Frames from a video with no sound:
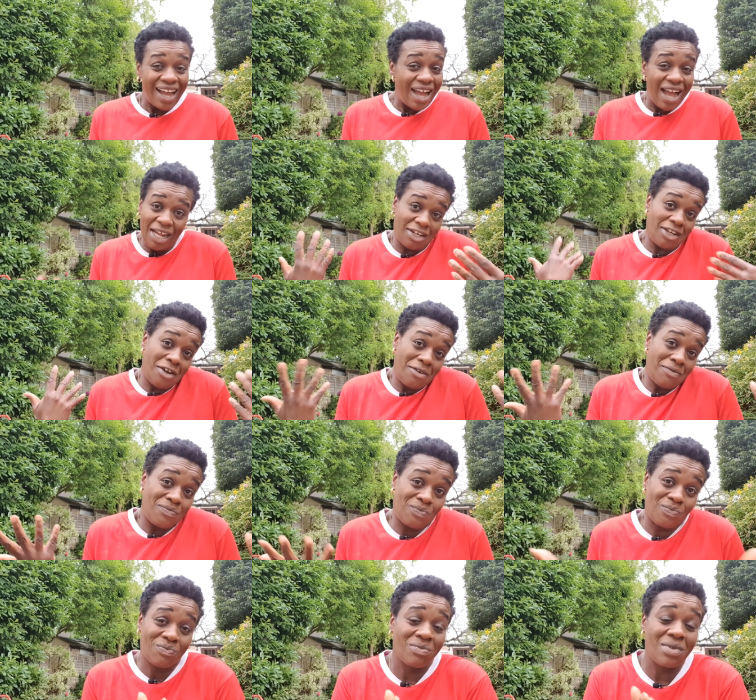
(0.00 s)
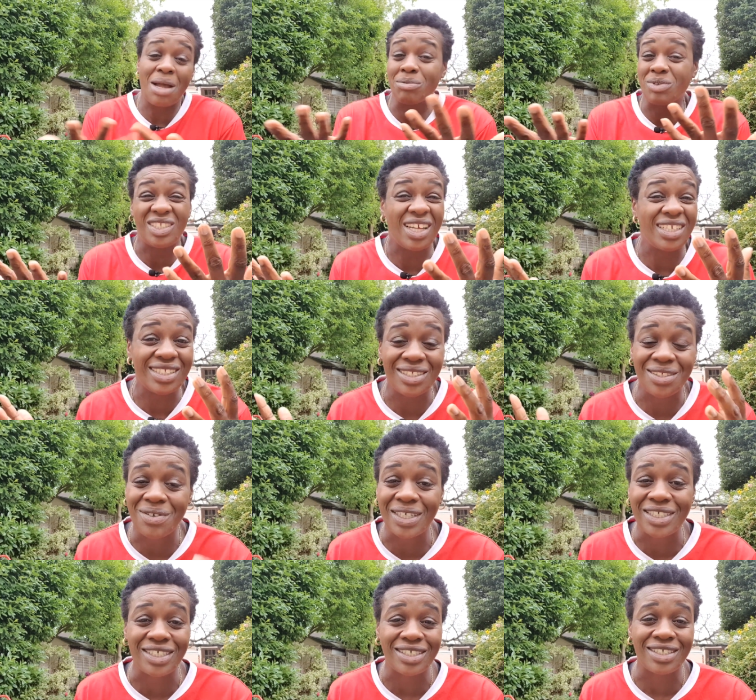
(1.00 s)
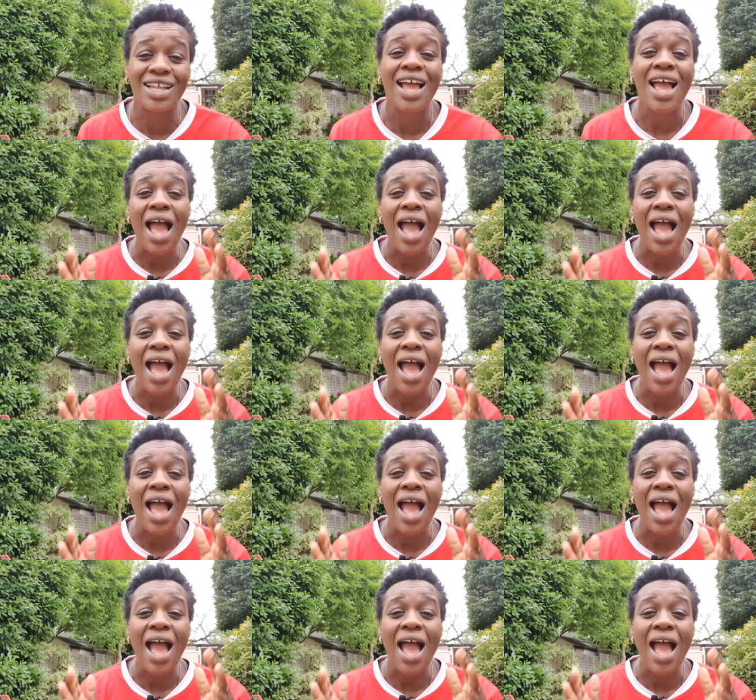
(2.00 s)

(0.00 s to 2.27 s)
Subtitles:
I don't know. I'm just asking the question.